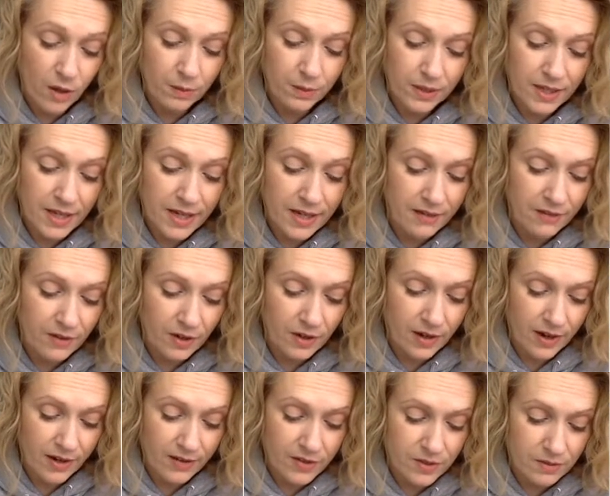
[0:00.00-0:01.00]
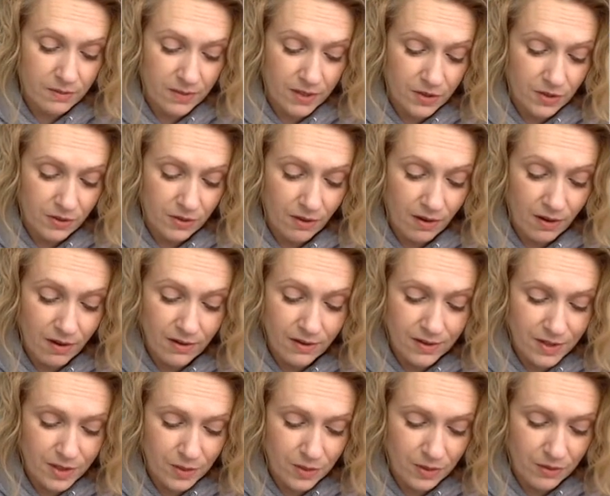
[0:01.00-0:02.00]
plenty of art hives in Montreal
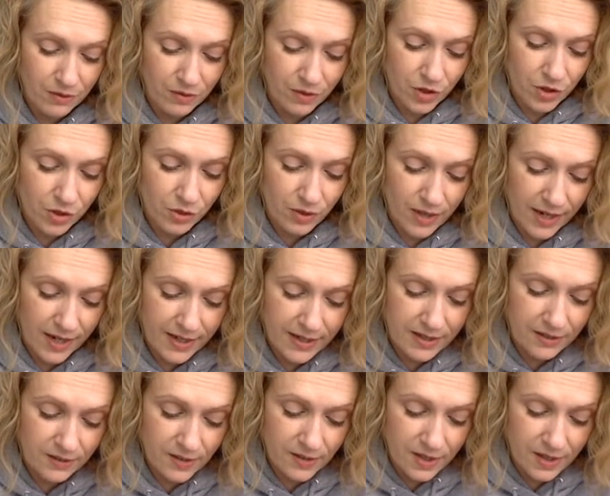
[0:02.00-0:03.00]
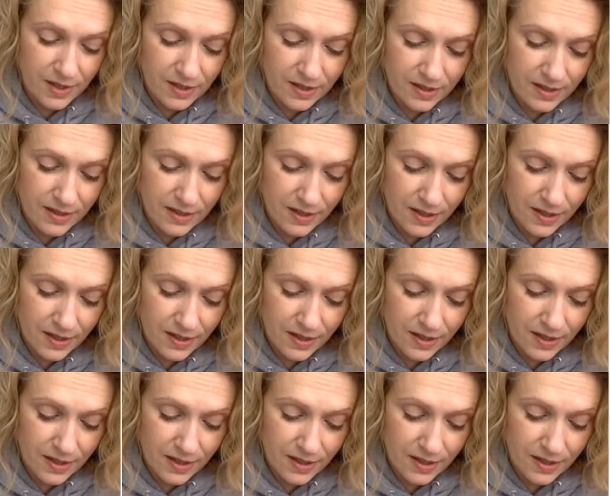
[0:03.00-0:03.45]
doing virtual activities.